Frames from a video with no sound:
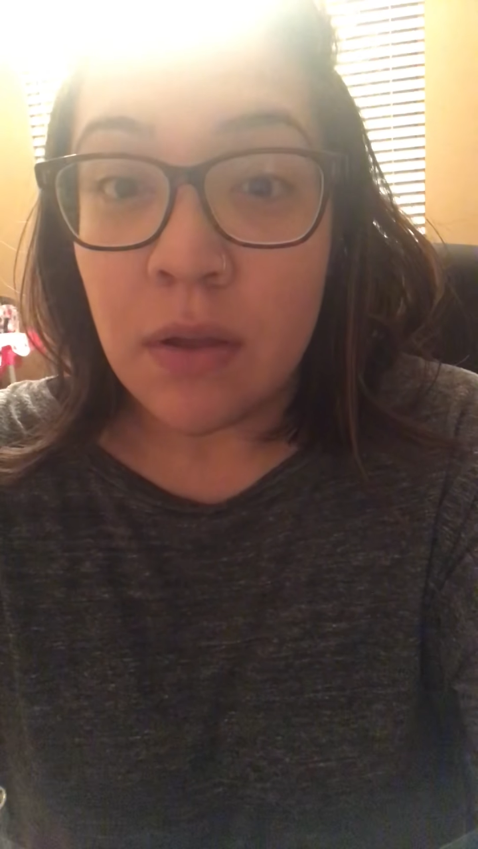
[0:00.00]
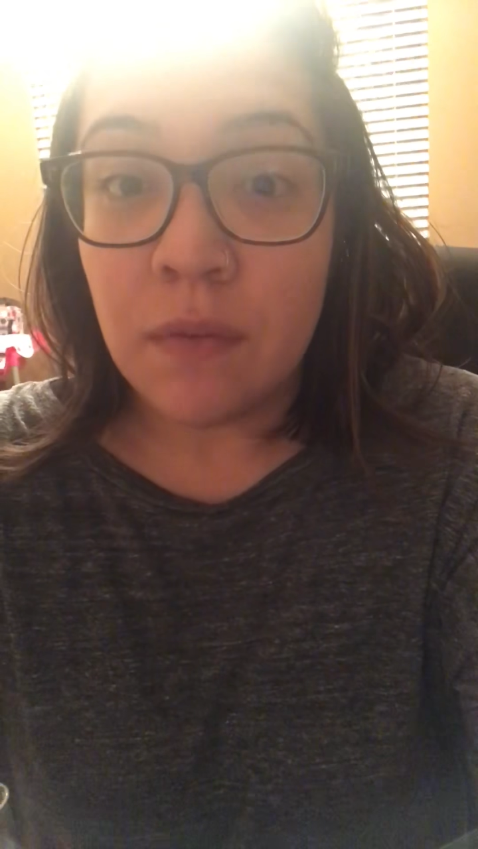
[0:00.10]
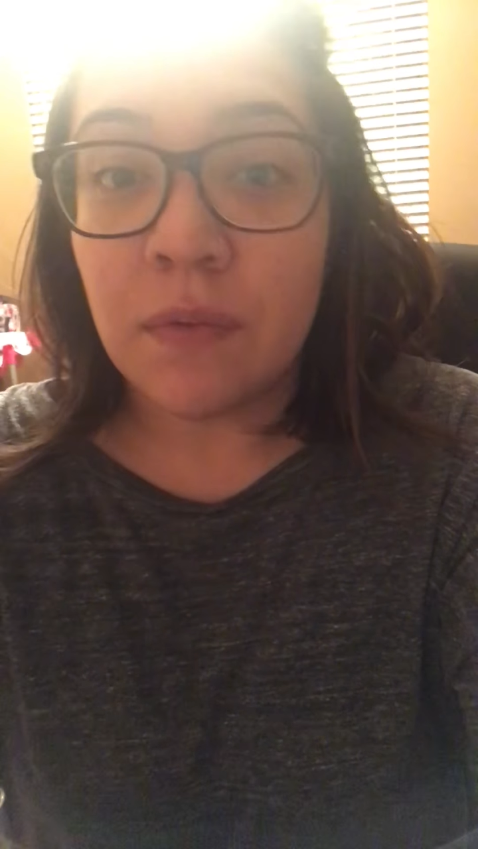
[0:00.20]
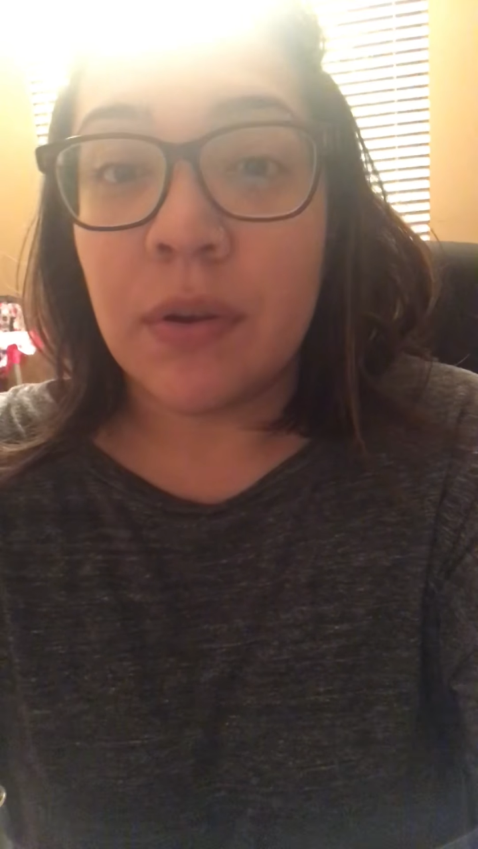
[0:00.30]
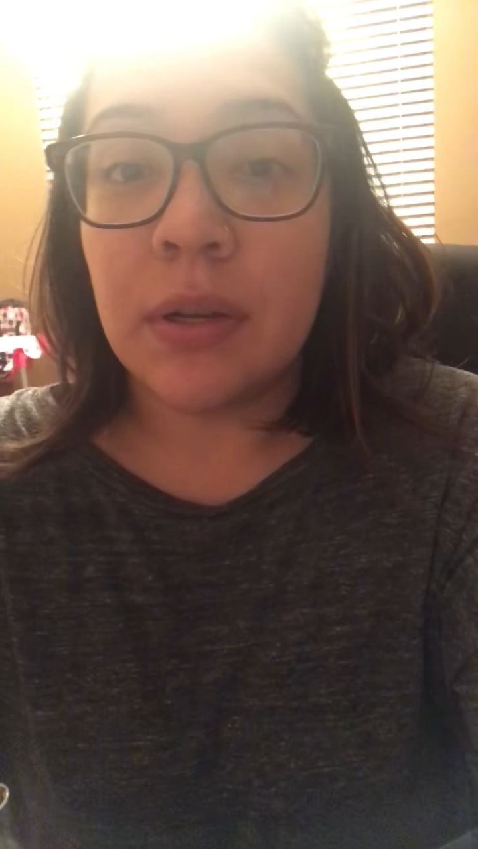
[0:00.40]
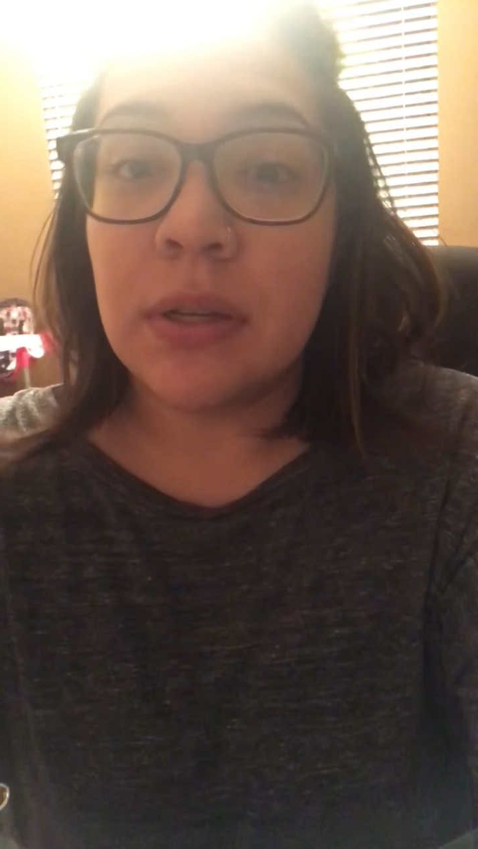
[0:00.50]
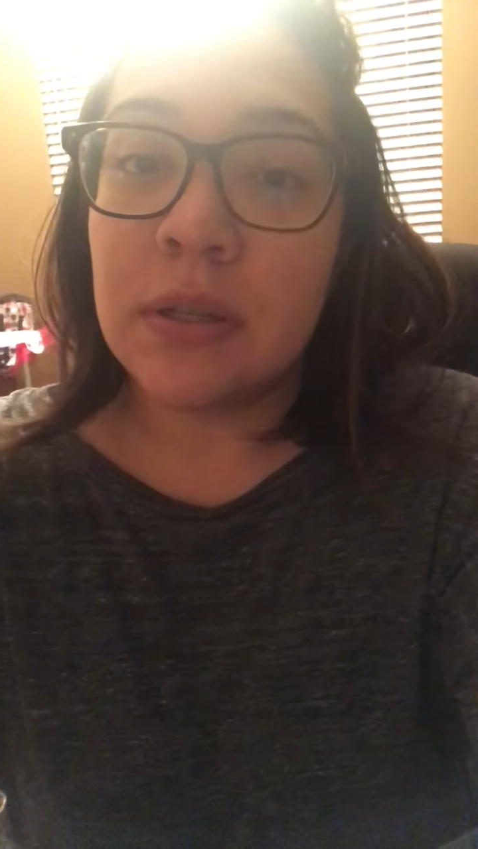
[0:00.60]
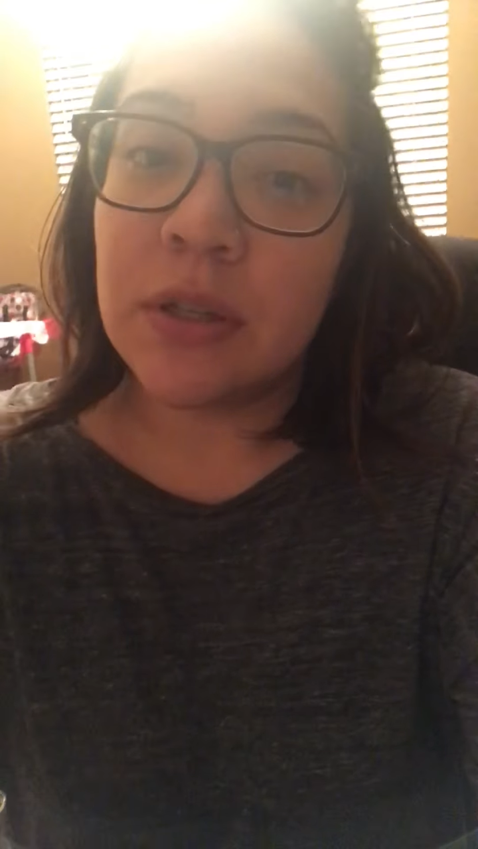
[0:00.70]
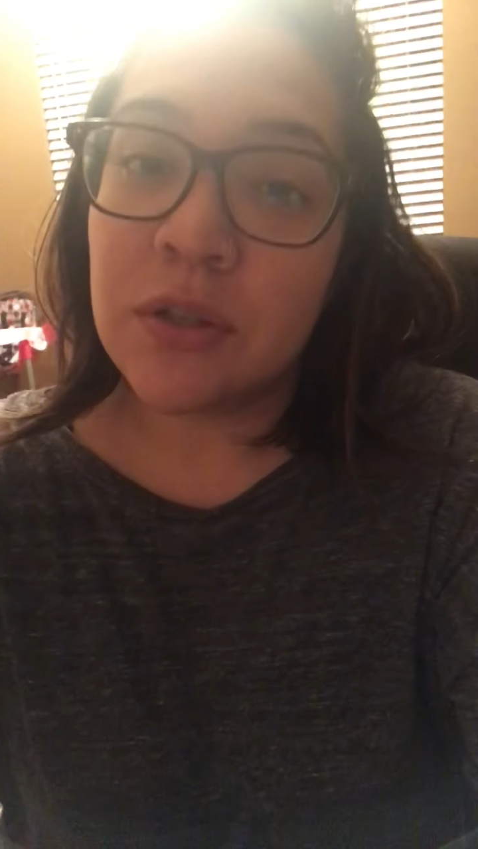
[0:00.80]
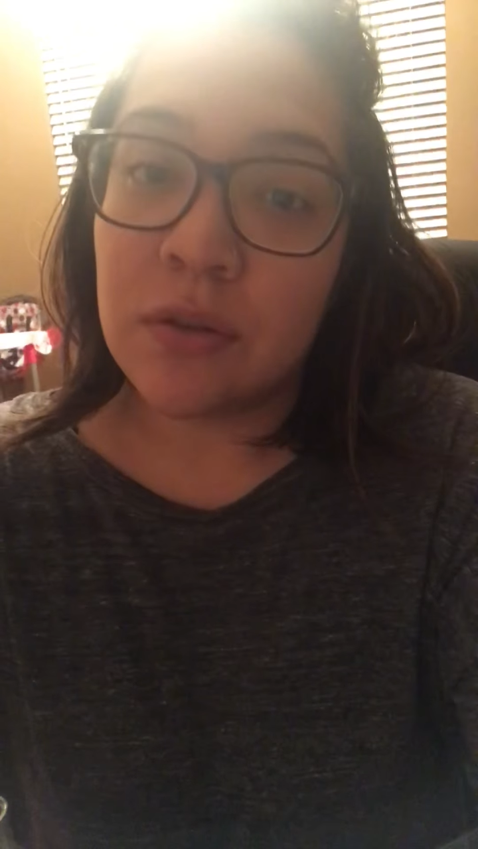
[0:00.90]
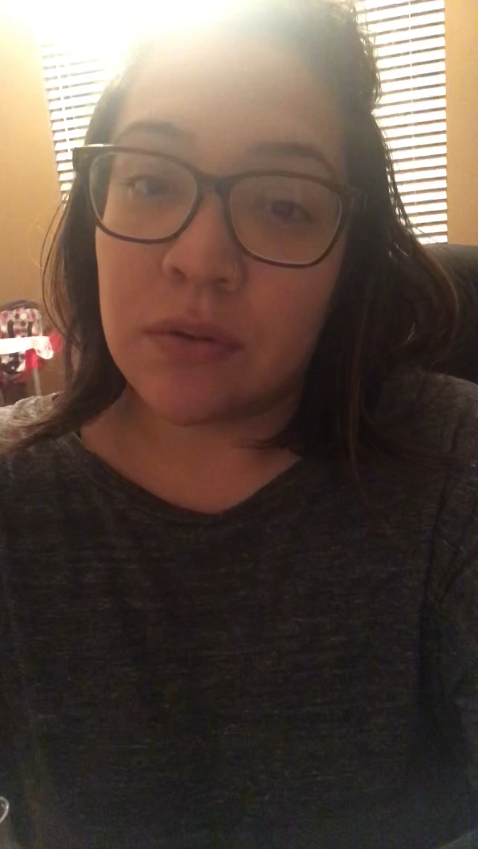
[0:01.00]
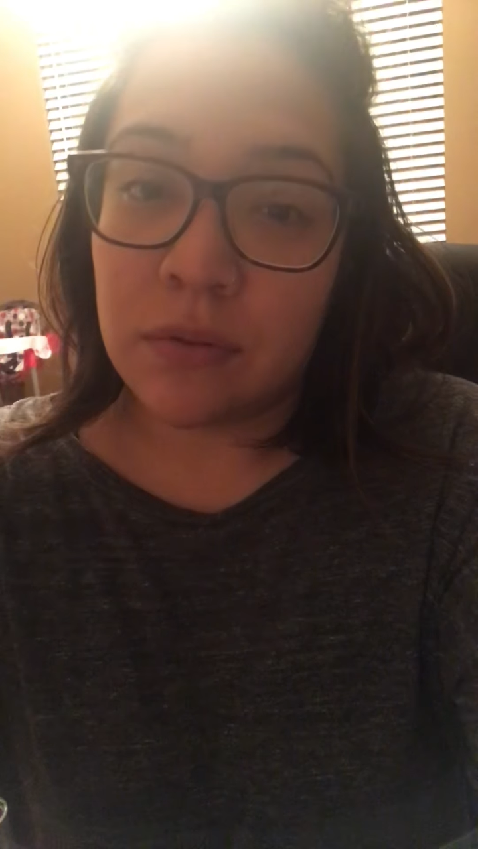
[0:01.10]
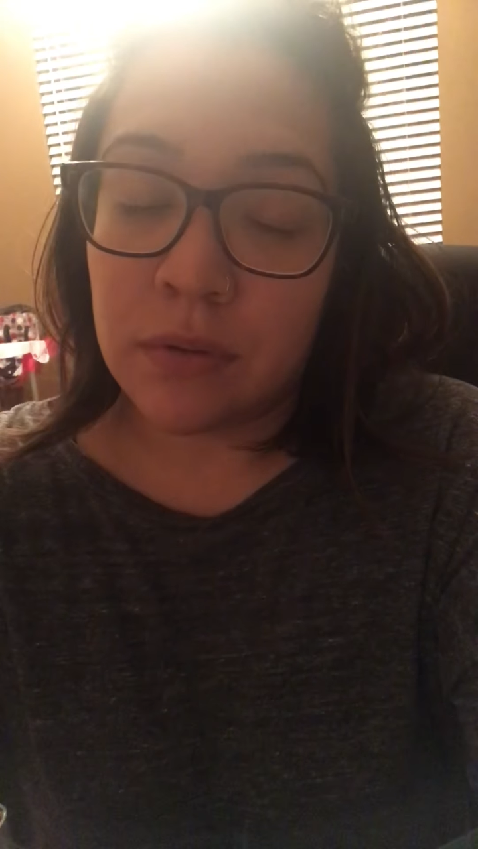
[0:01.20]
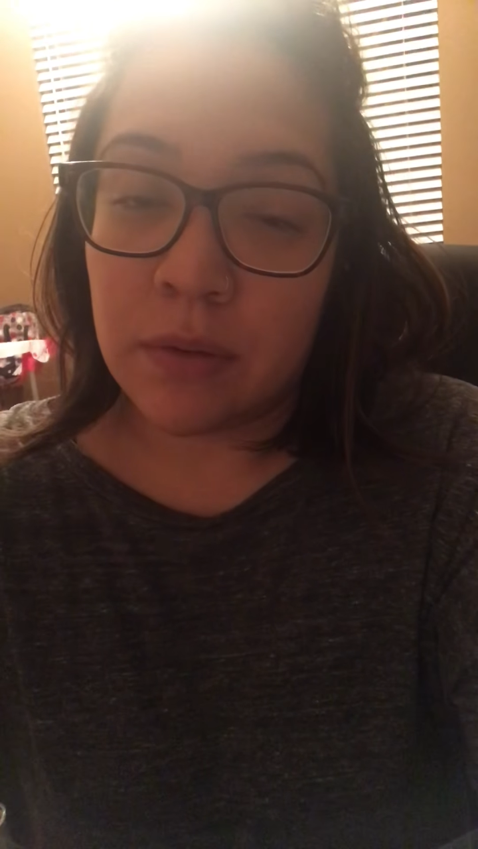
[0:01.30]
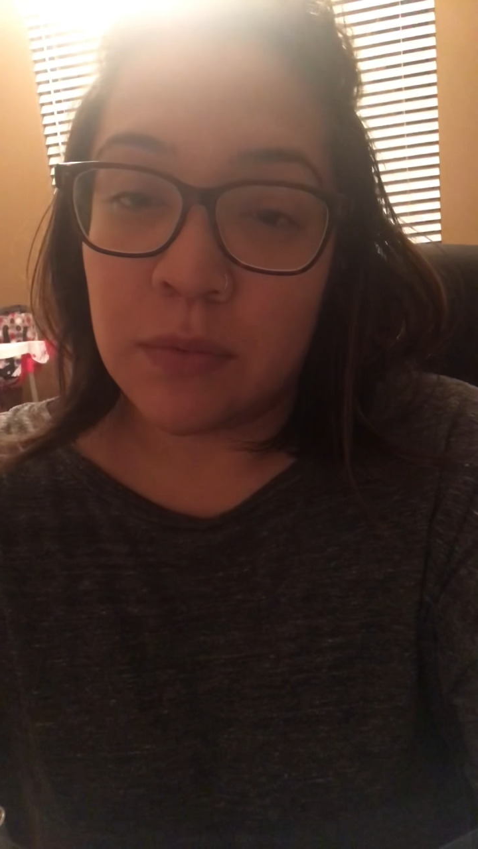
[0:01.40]
for an
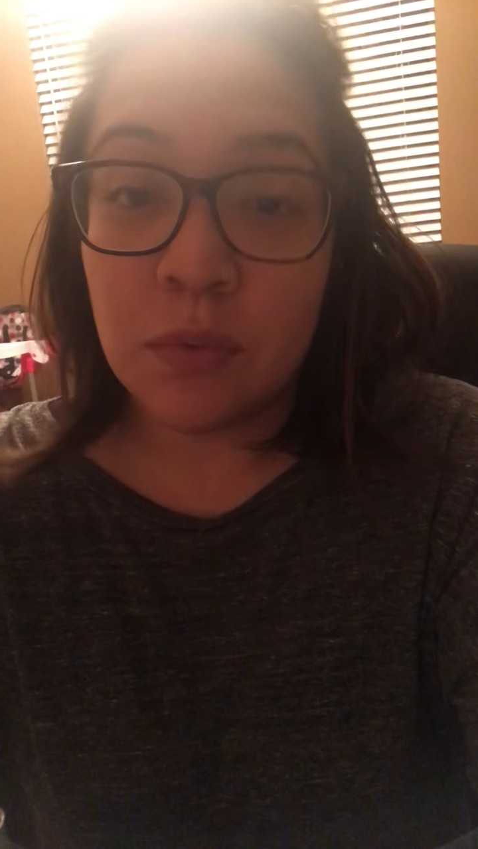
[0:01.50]
additional